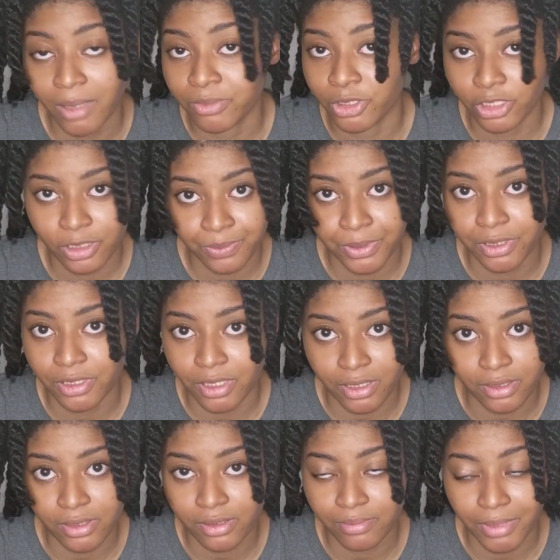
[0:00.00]
just speechless.
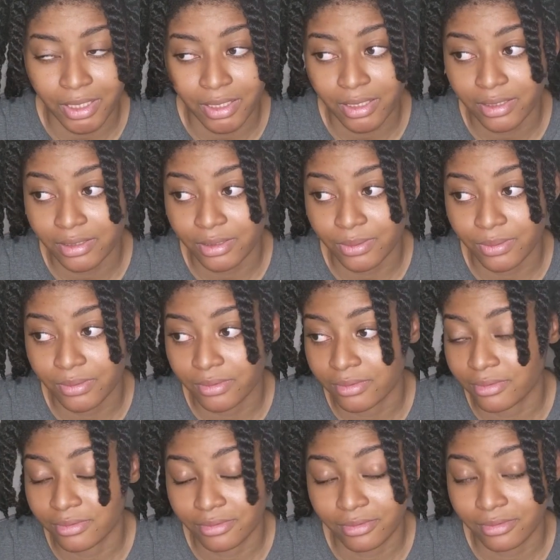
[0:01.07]
My hair is
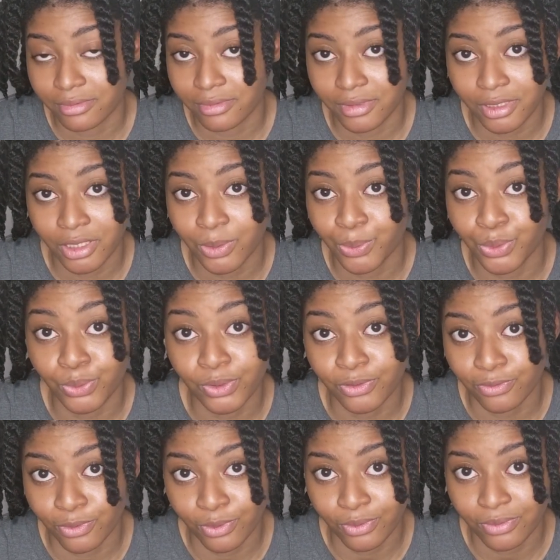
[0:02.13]

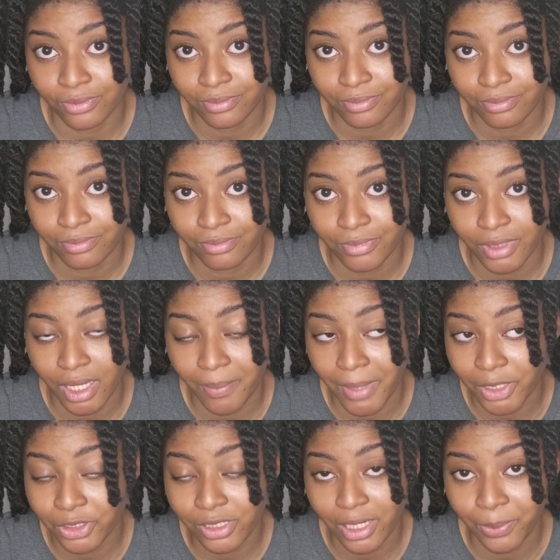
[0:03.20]
beautiful. I'm
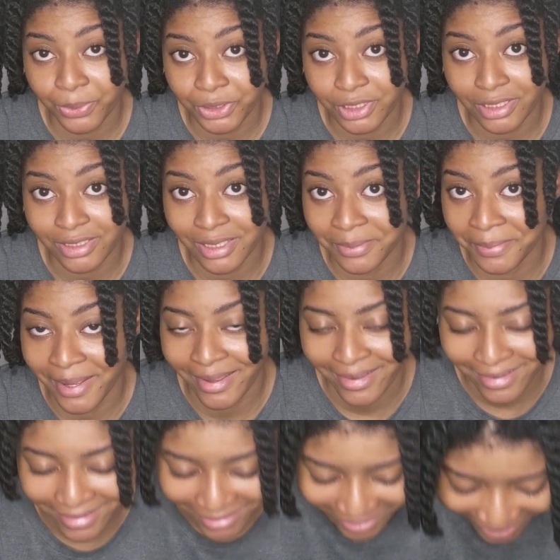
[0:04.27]
actually appreciating my
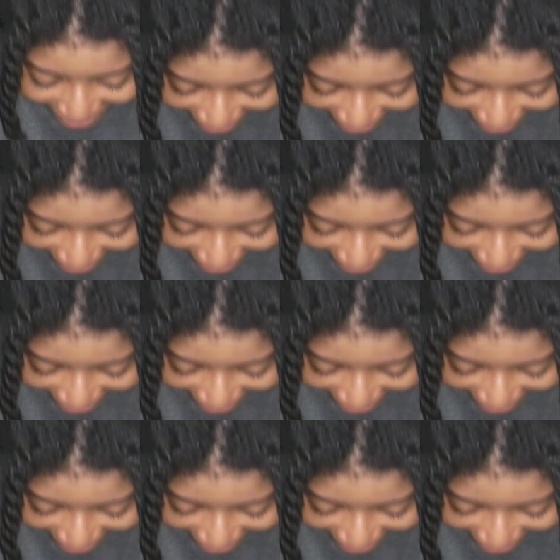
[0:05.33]
hair